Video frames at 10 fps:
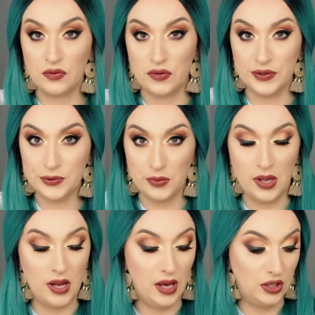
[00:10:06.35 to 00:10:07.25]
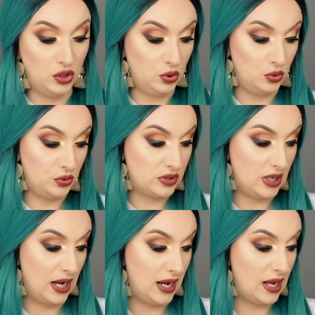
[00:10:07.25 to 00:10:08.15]
This one I used,
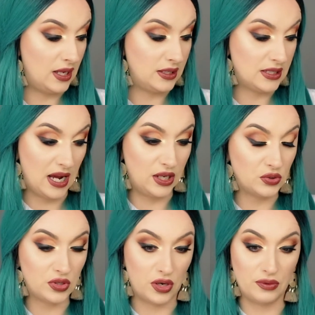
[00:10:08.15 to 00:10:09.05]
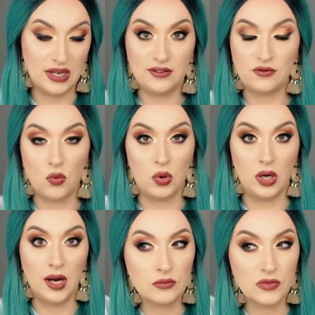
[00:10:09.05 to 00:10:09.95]
and I used it already
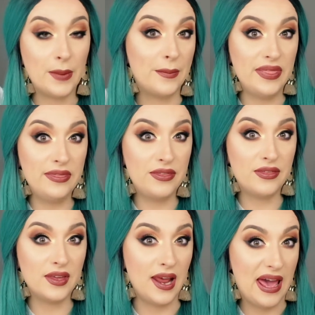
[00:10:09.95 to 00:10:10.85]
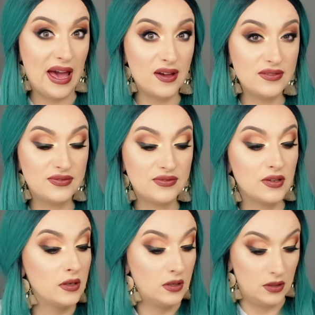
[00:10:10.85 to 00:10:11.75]
for a month and a half,